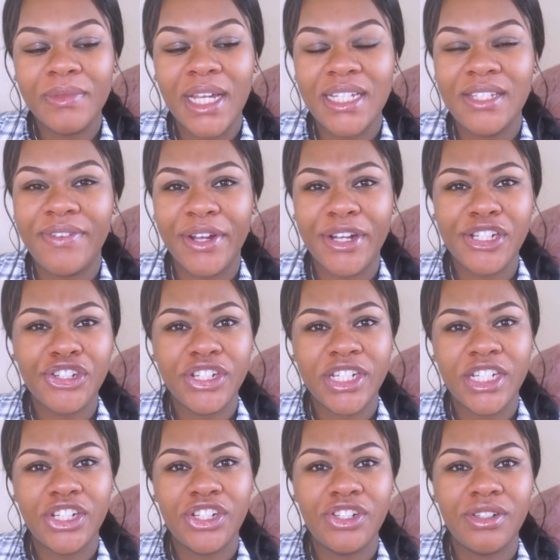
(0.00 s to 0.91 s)
is very
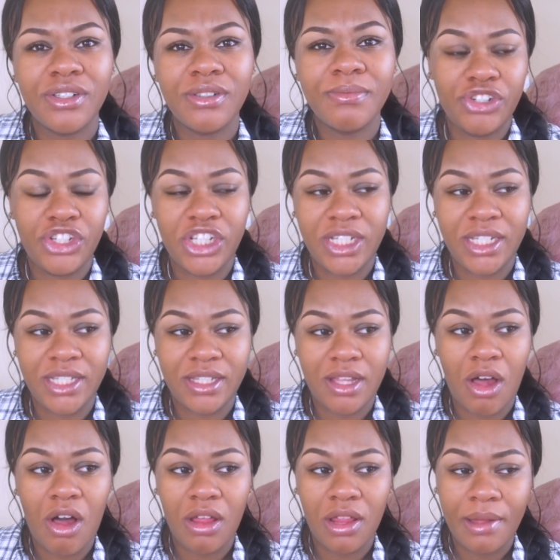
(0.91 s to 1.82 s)
traditional.
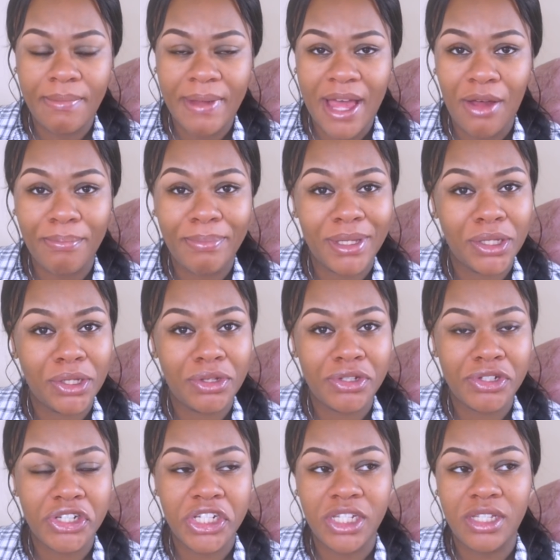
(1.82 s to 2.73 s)
She's all about
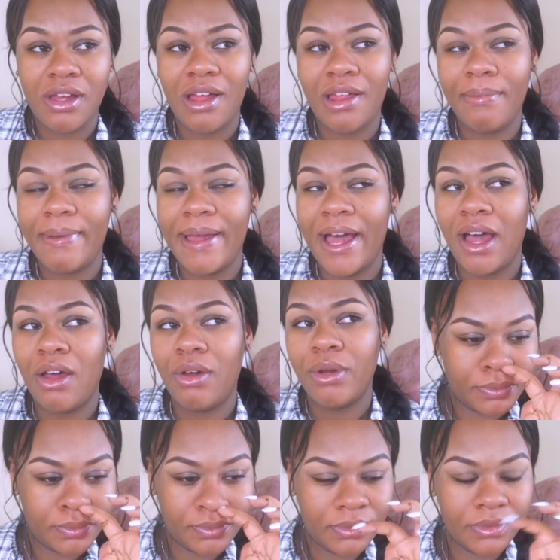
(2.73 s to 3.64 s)
bills. She's all
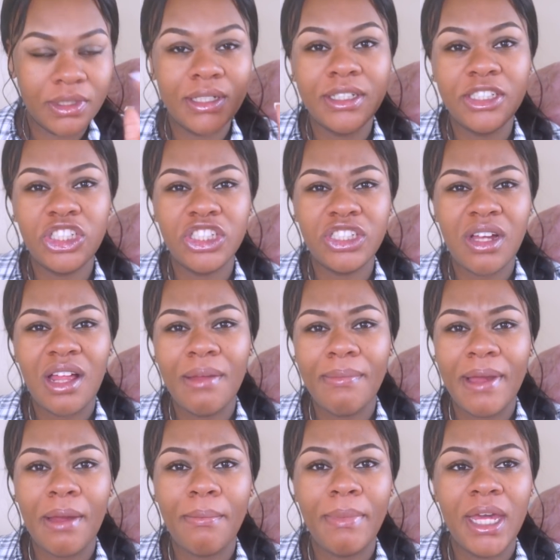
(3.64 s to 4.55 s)
about she's all
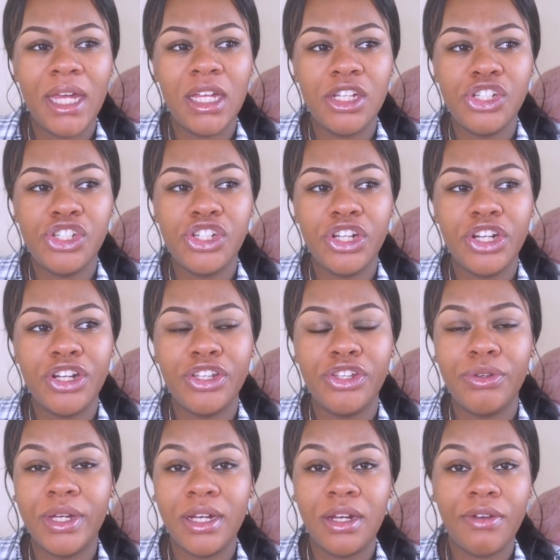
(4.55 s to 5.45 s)
about making sure
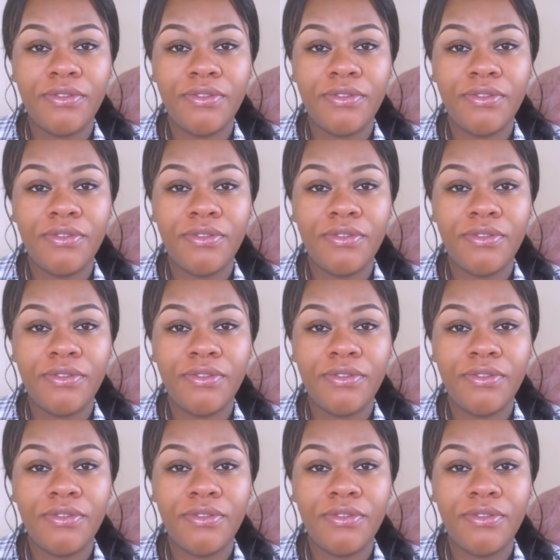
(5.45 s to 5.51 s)
you can